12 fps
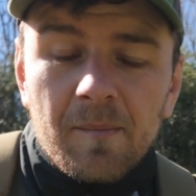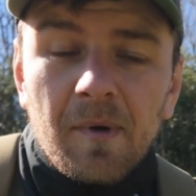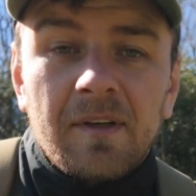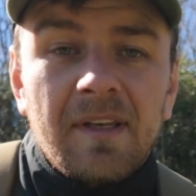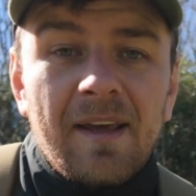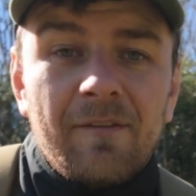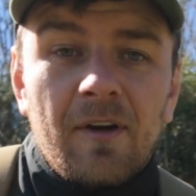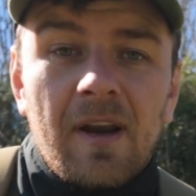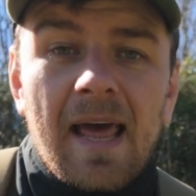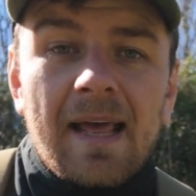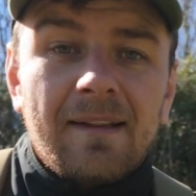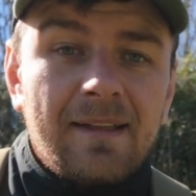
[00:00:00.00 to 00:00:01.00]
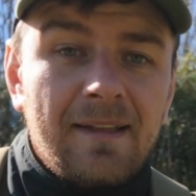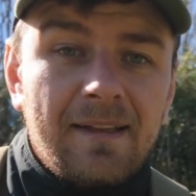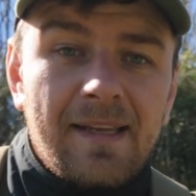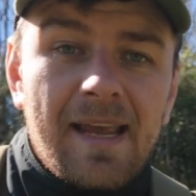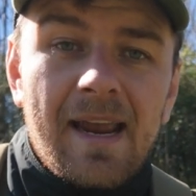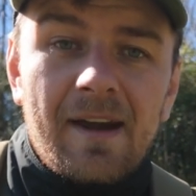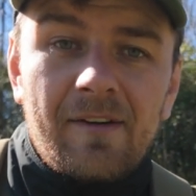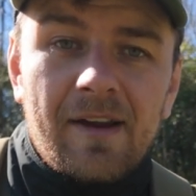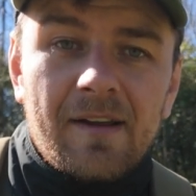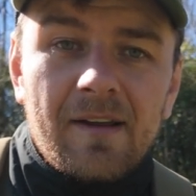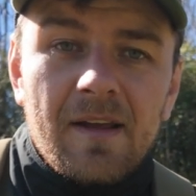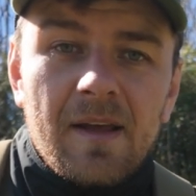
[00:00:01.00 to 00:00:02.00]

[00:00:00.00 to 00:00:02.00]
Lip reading: but never land in the area.